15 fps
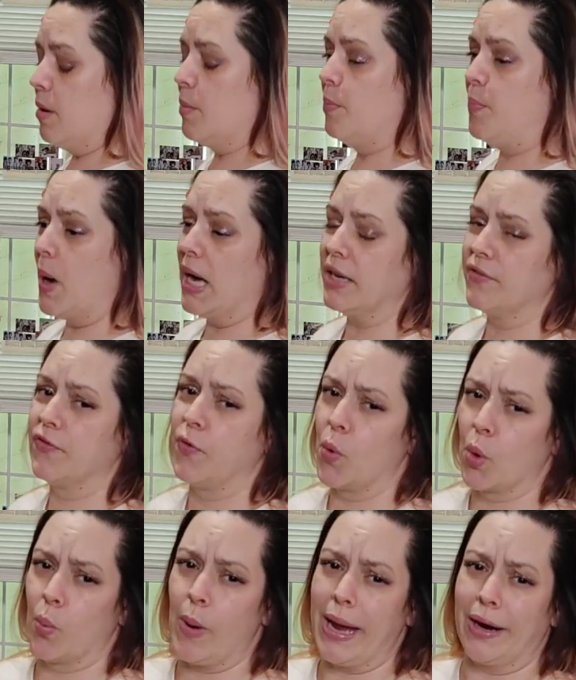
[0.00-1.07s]
But
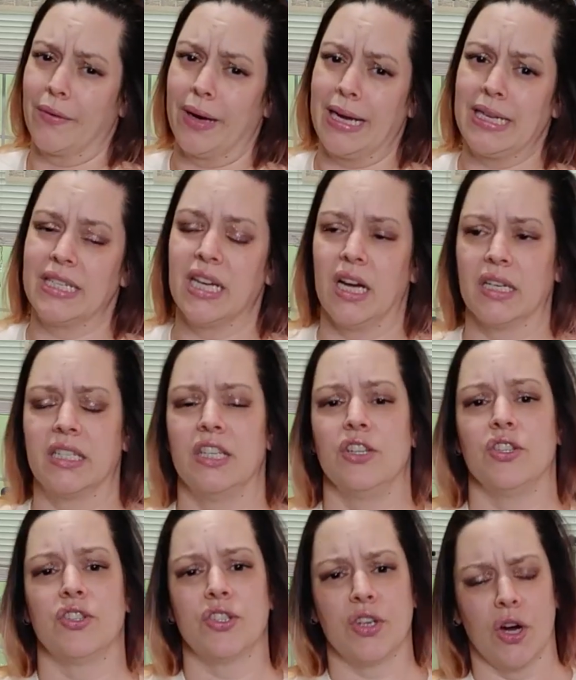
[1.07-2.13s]
for wearing tucked
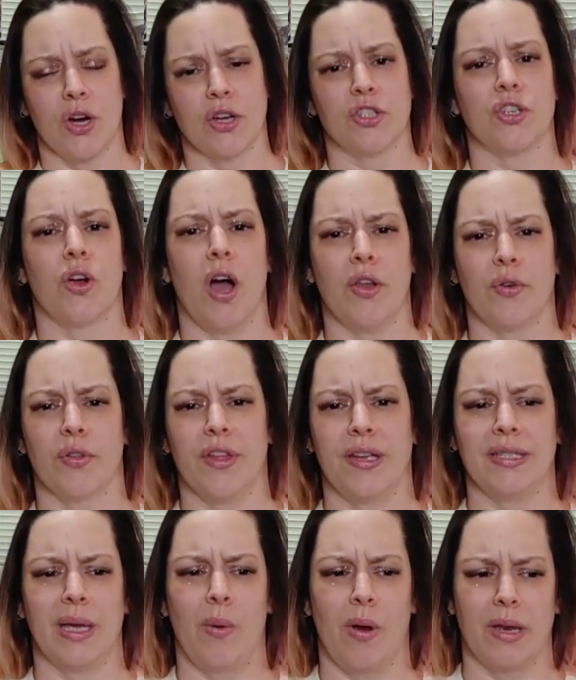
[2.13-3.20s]
into skirts or under
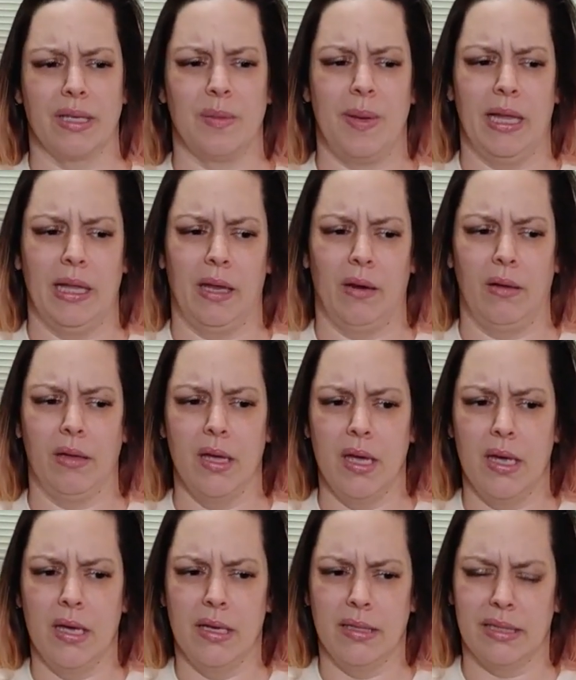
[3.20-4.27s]
things, I want it to be a little
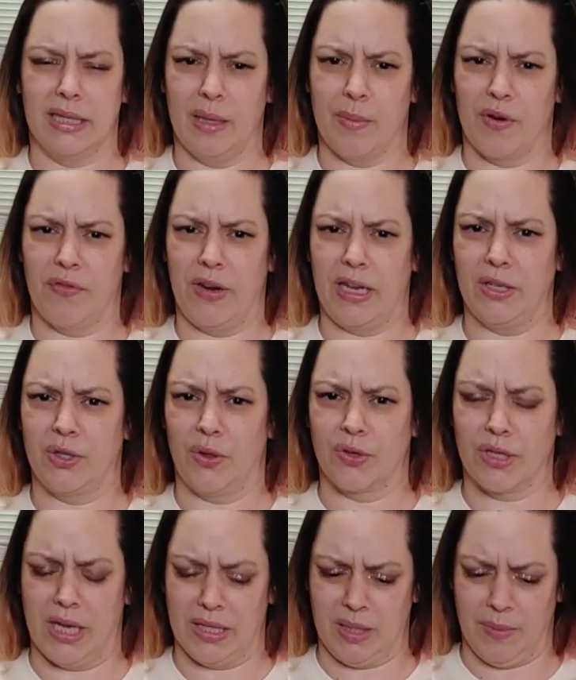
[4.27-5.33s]
slimmer fitting so
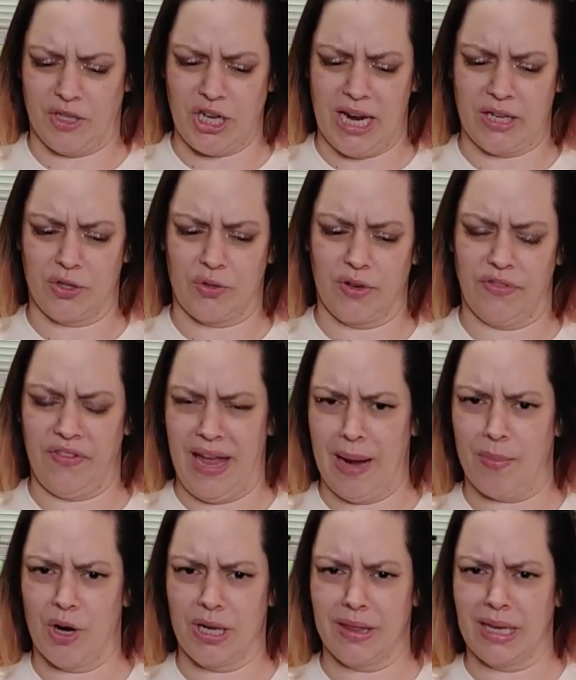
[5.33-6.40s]
there's not so much extra
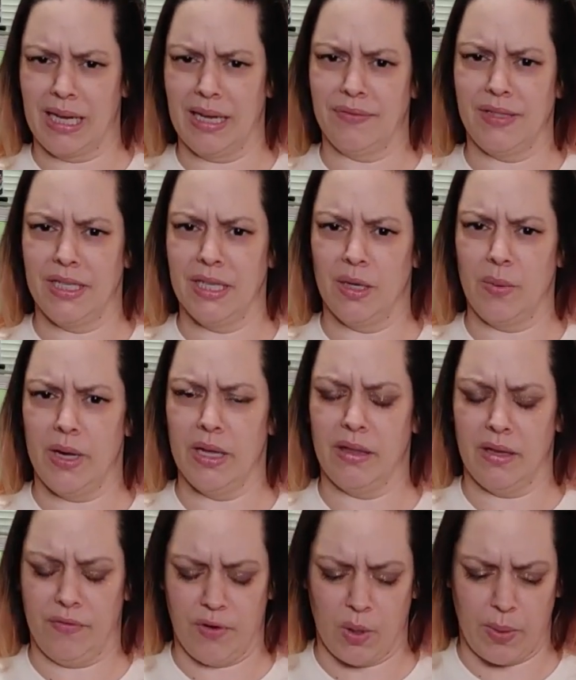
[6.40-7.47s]
fabric that I have to deal with.
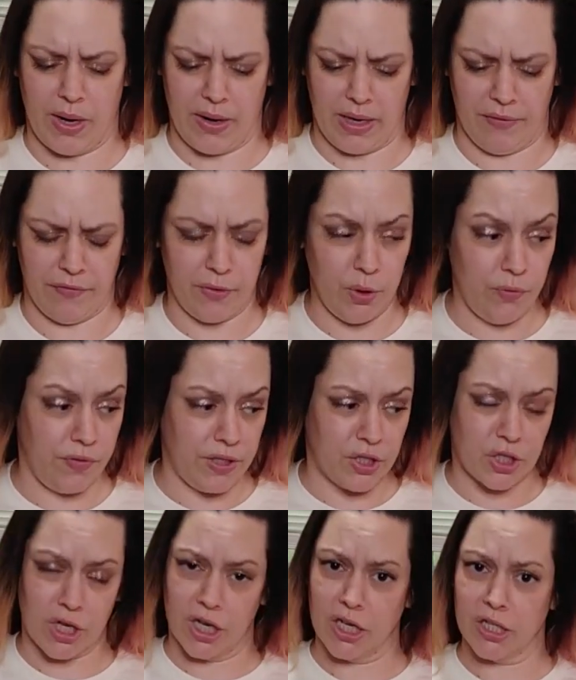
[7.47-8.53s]
If you're wearing a floofy
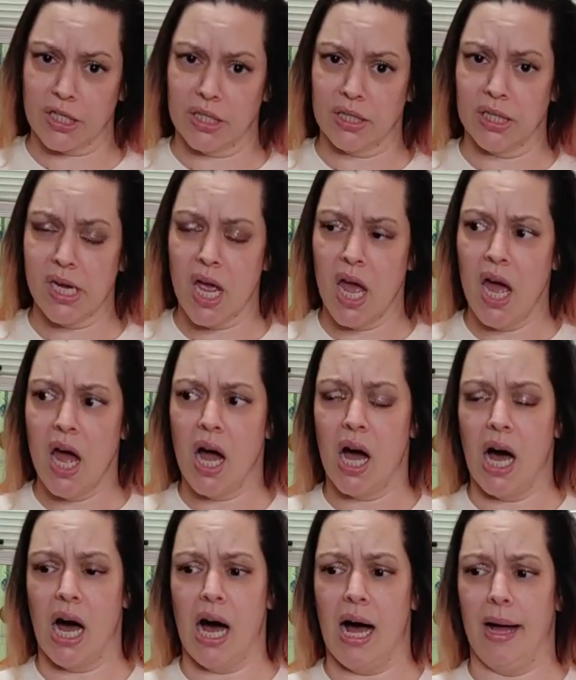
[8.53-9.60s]
skirt,
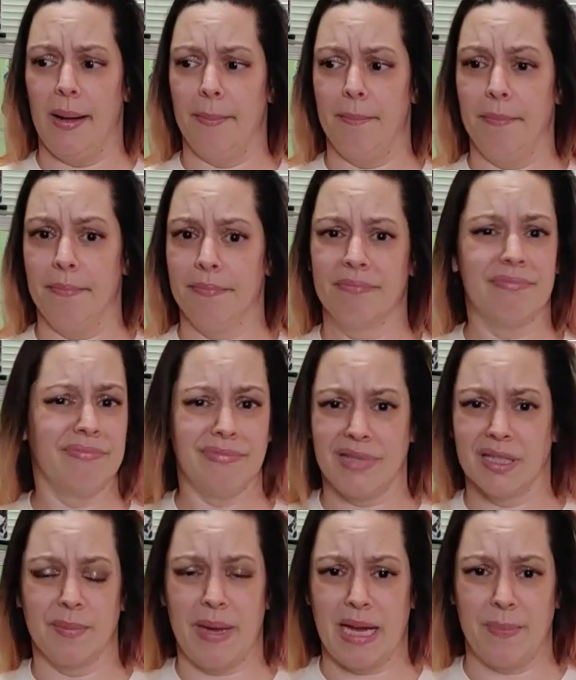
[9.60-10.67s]

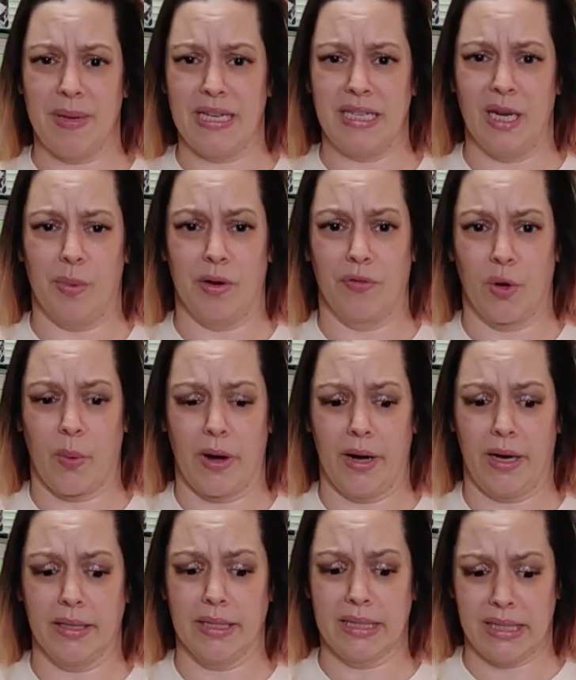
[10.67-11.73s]
doesn't make a big deal. But if you're
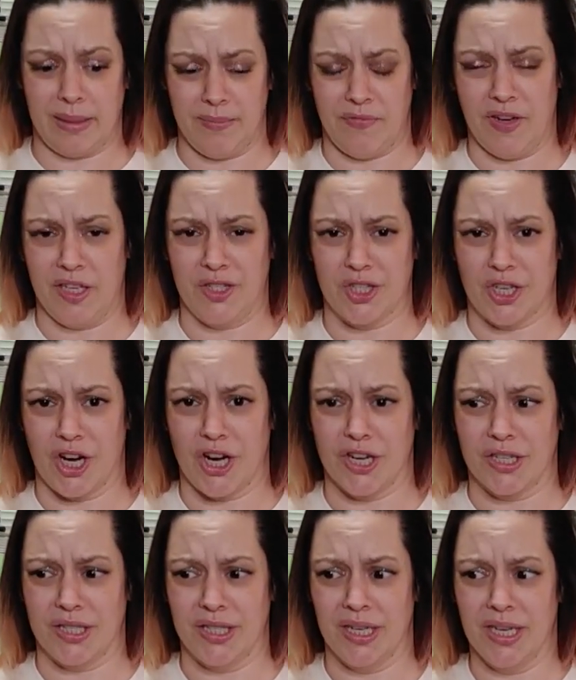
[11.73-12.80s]
wearing a slim fitted
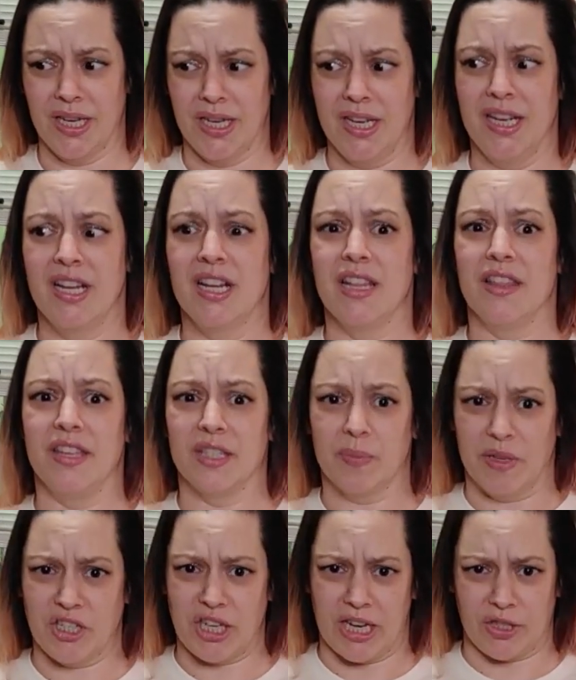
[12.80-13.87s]
skirt, this
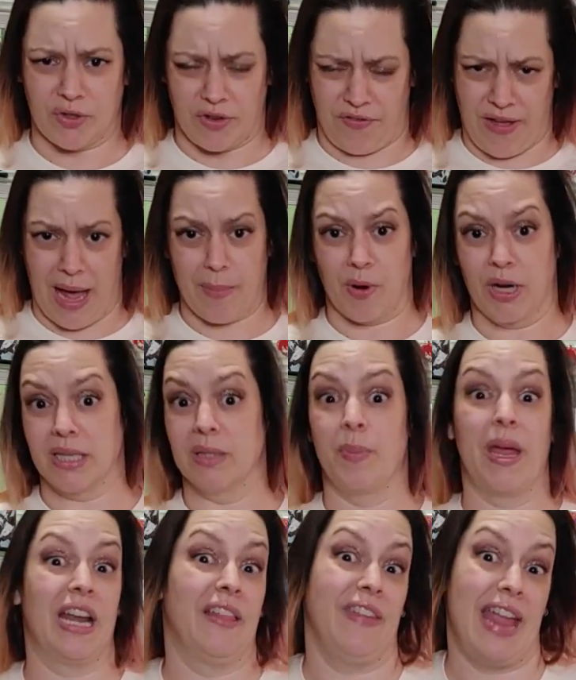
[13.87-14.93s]
much extra fabric is a
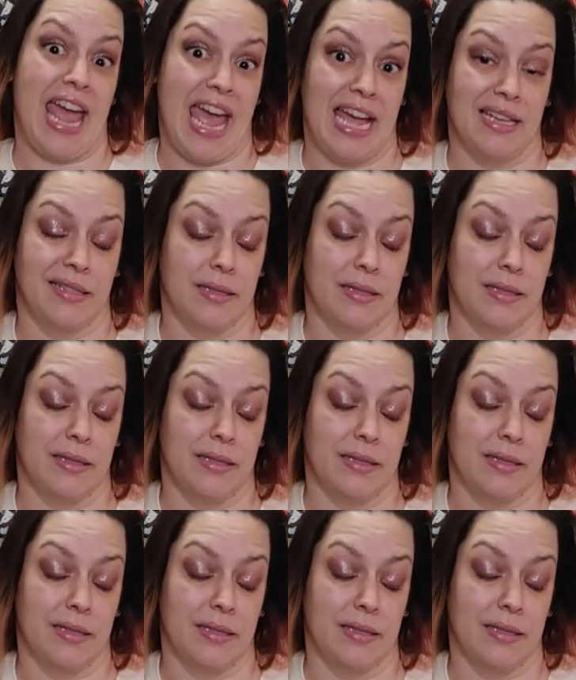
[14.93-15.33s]
pain in the ass.